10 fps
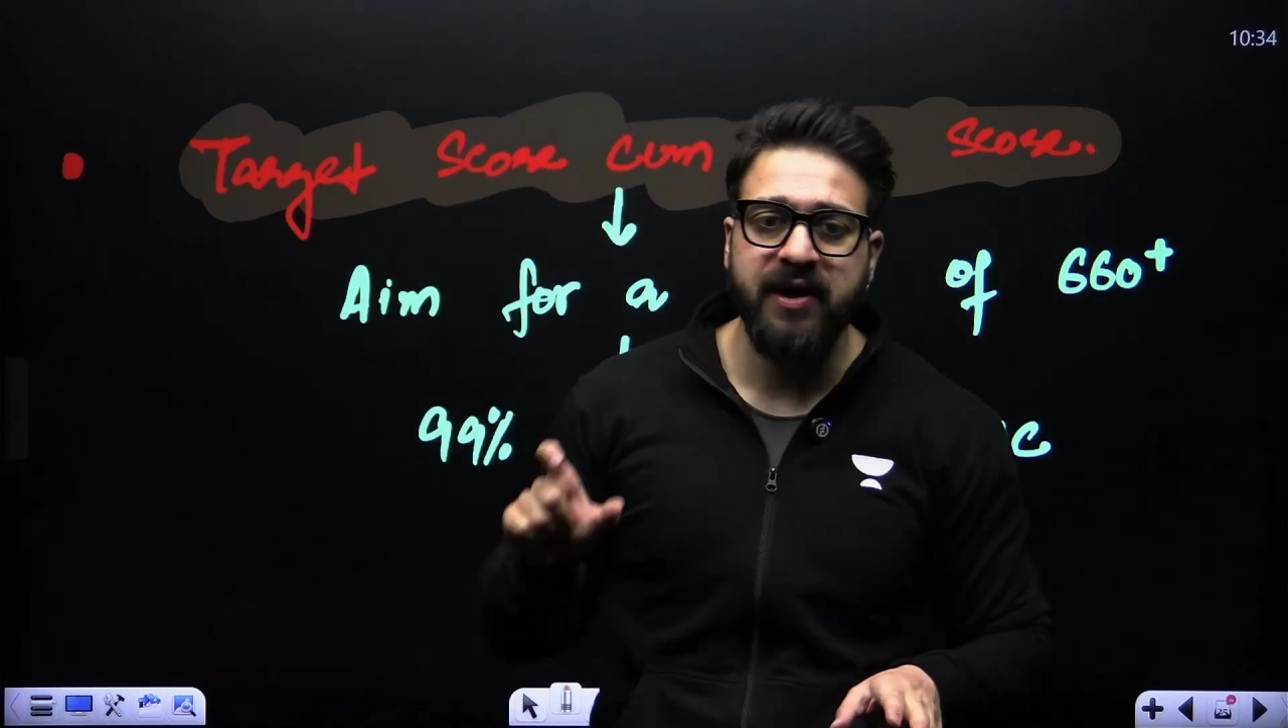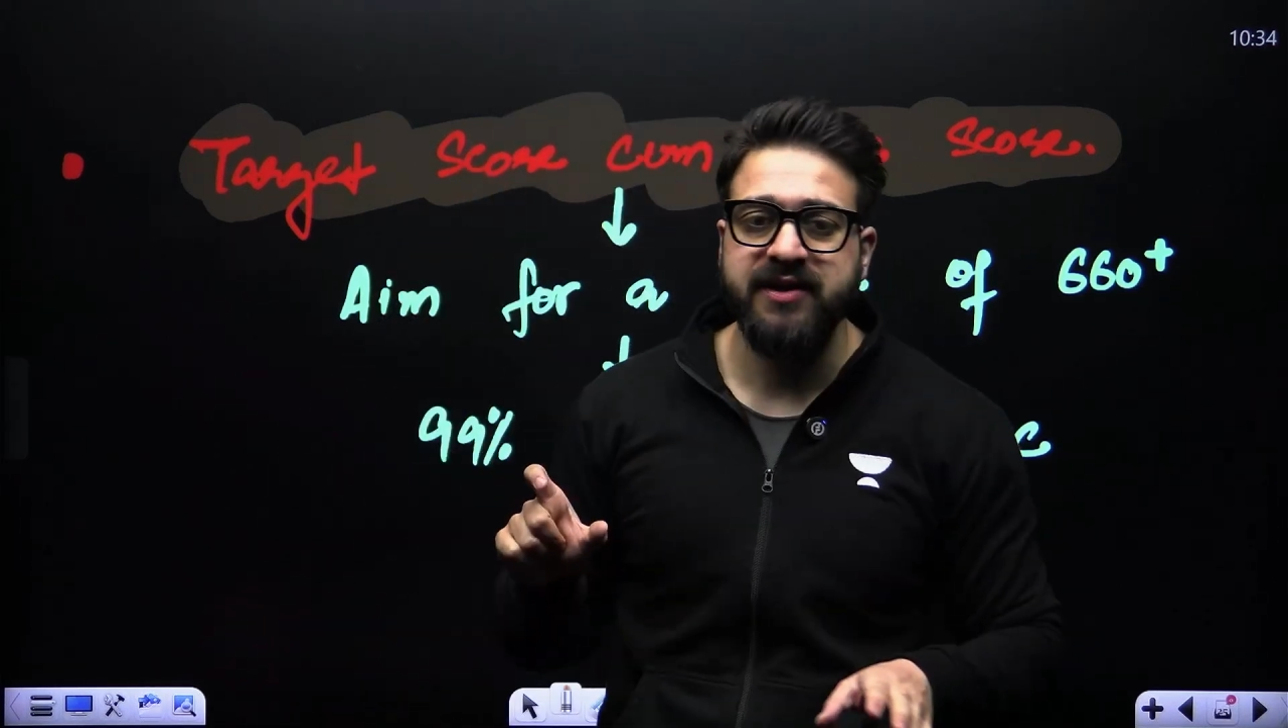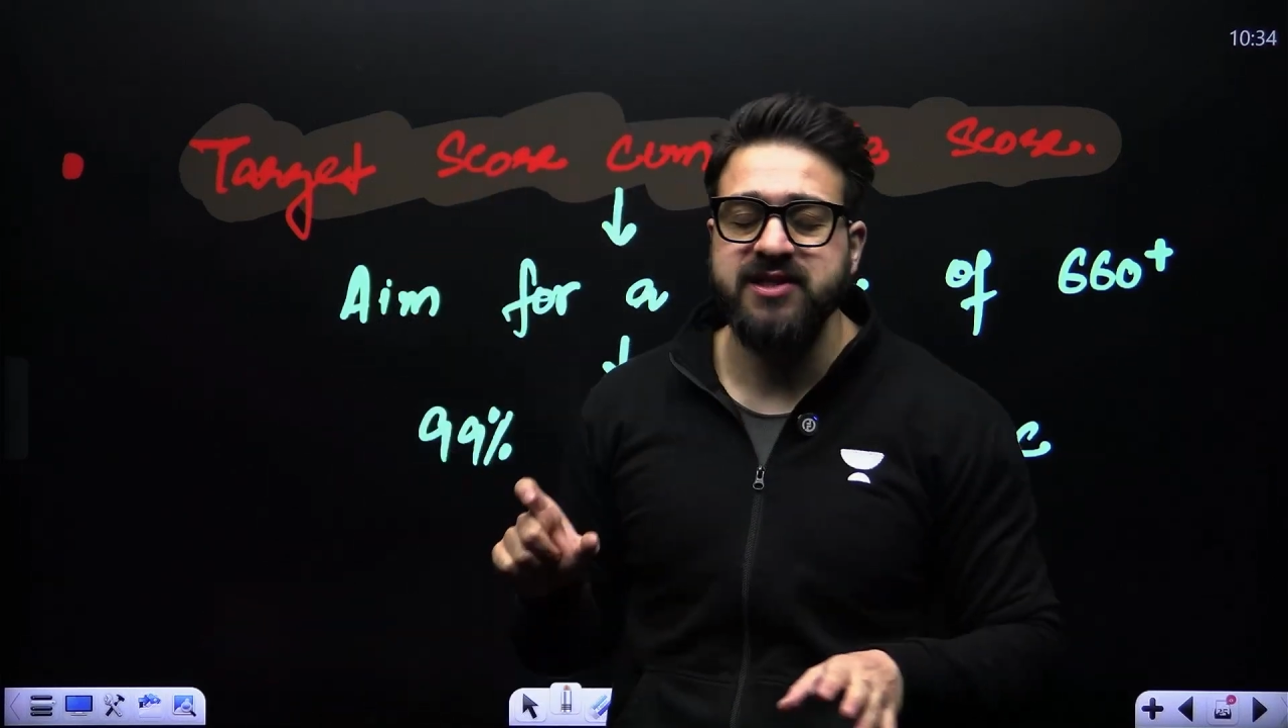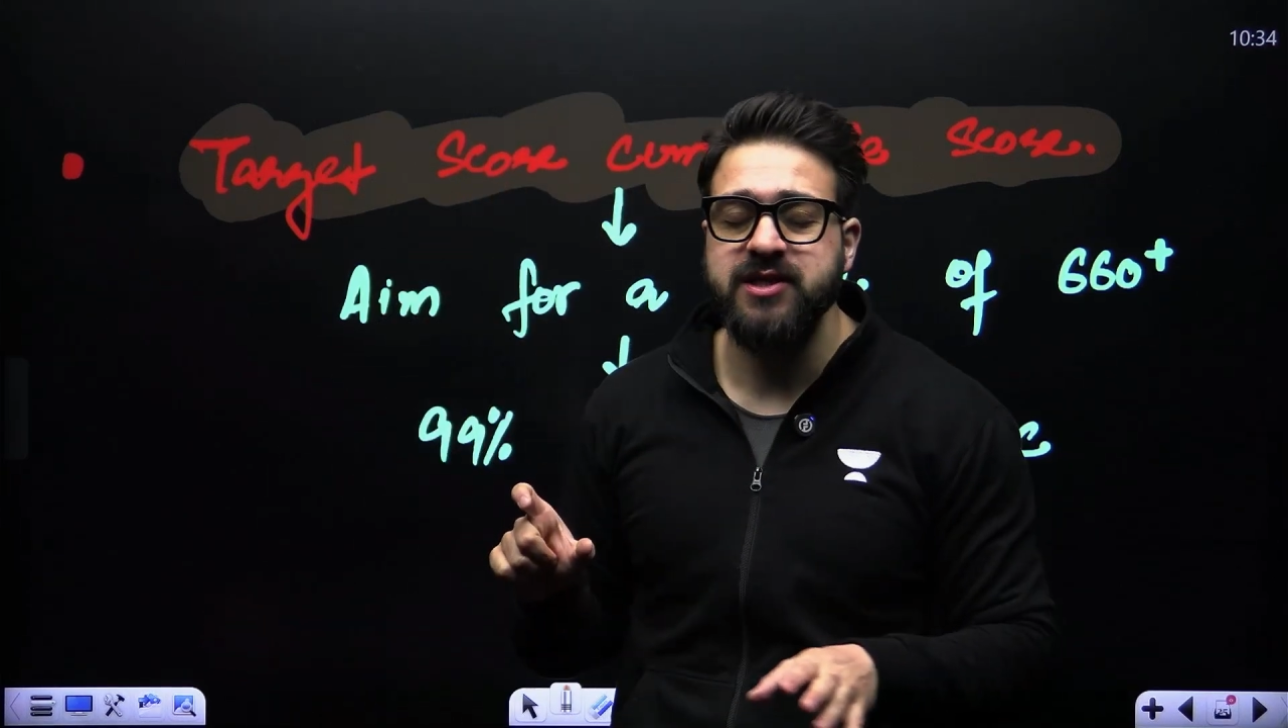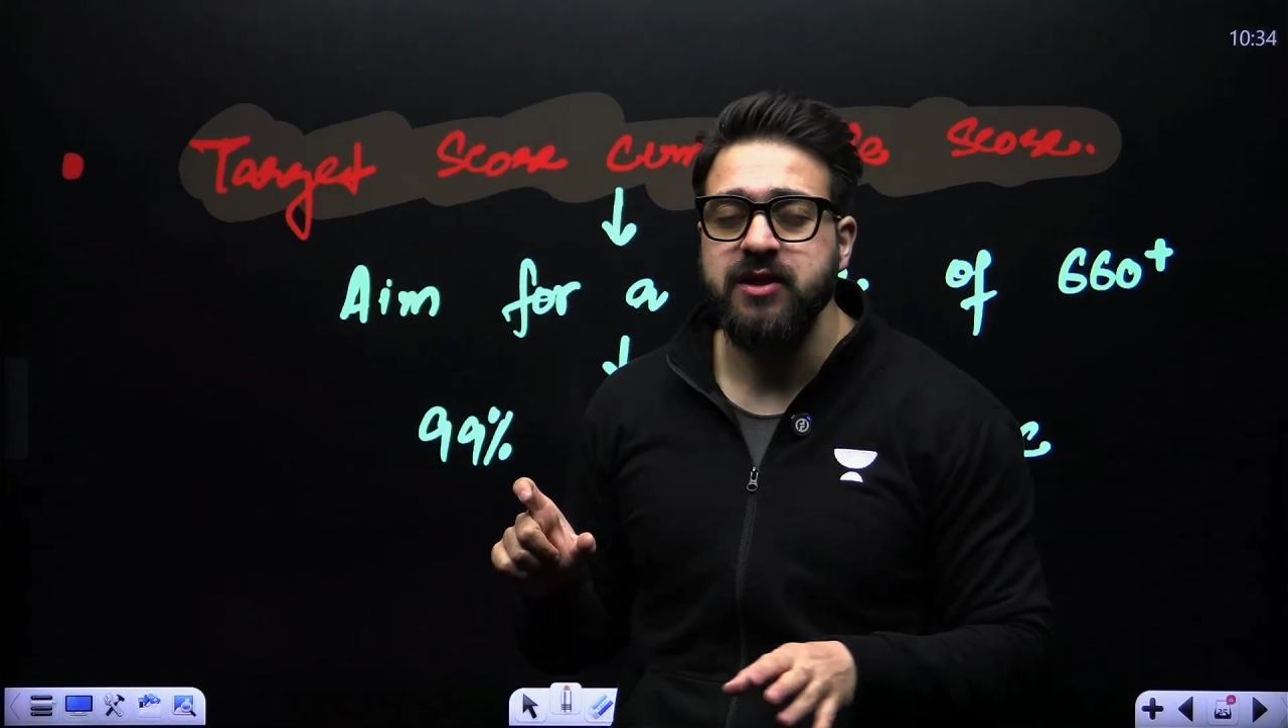this
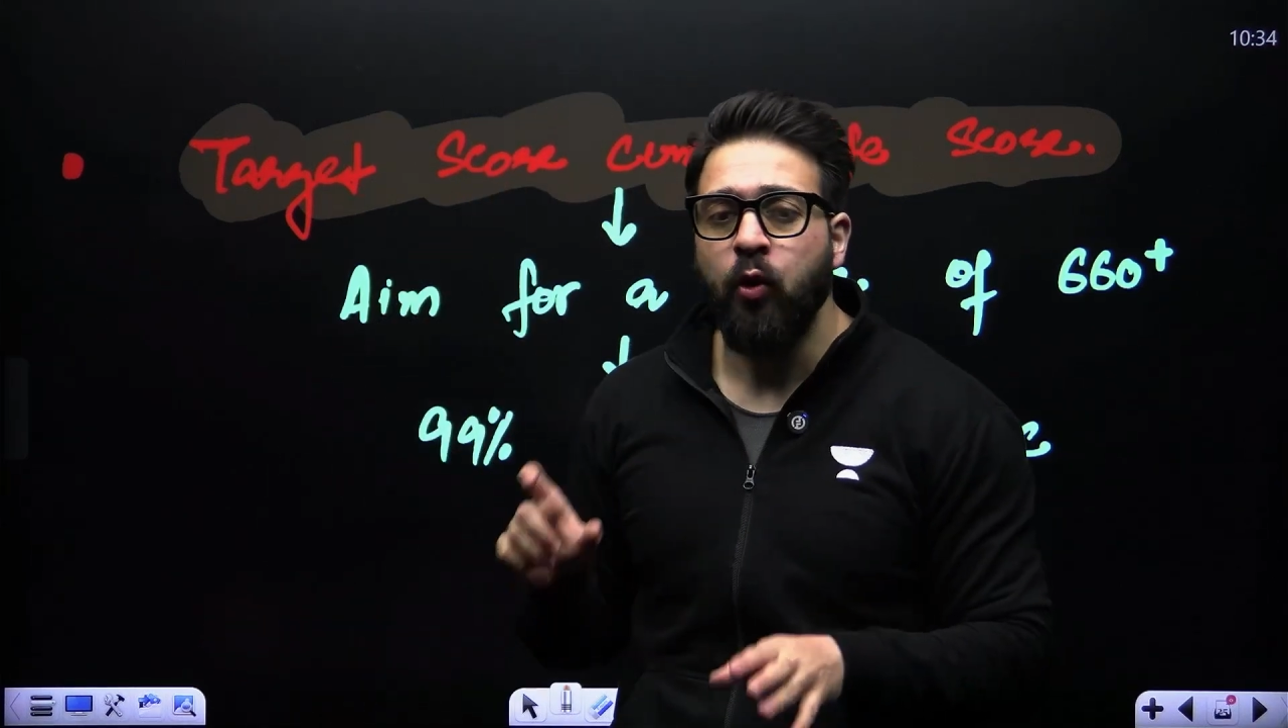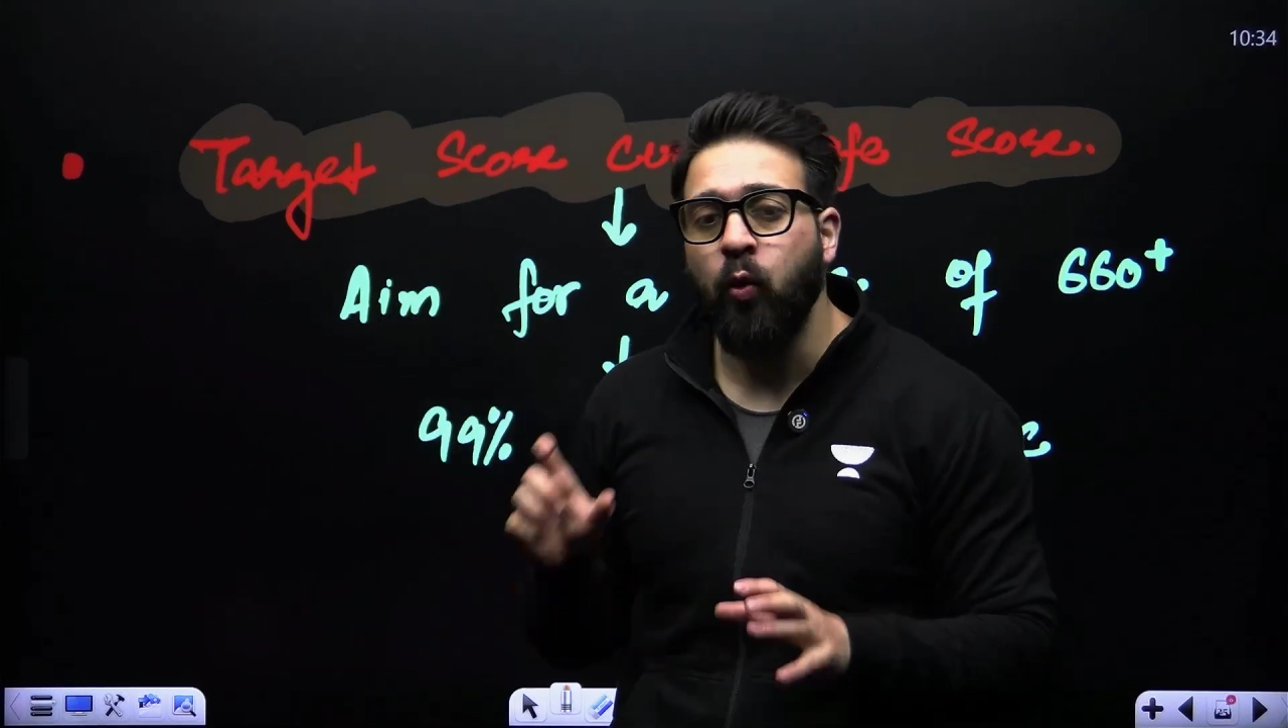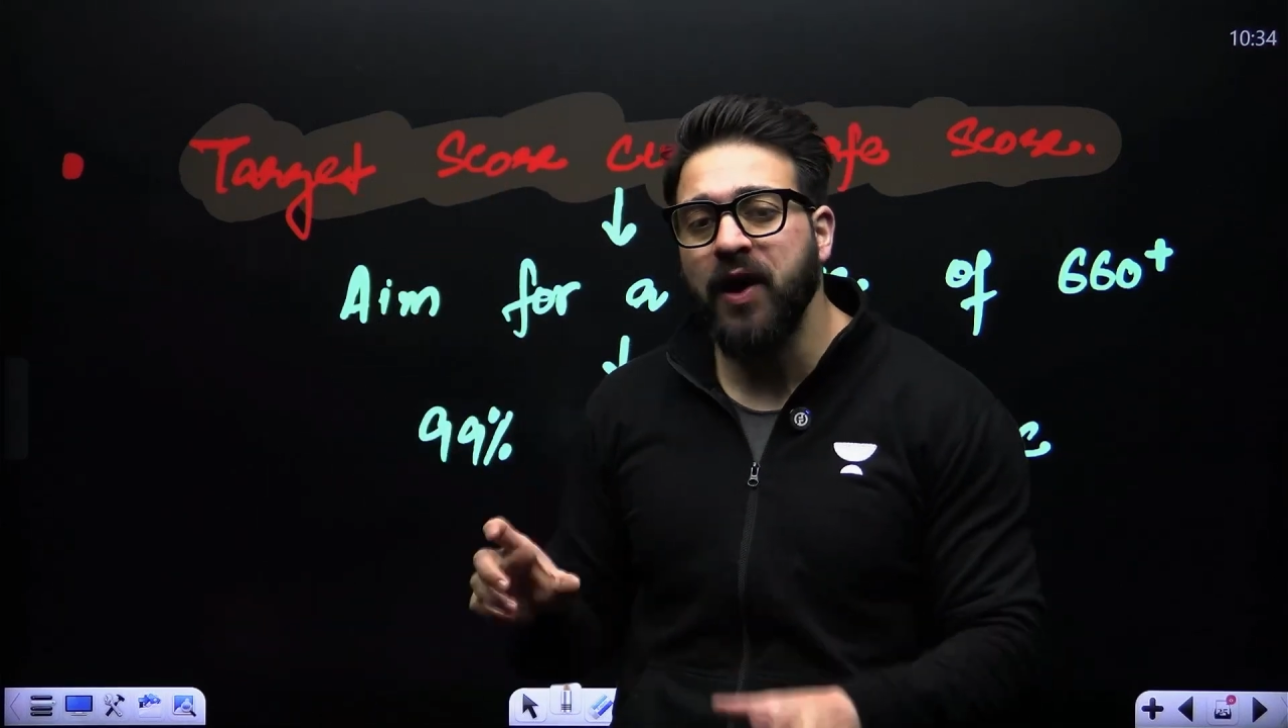is what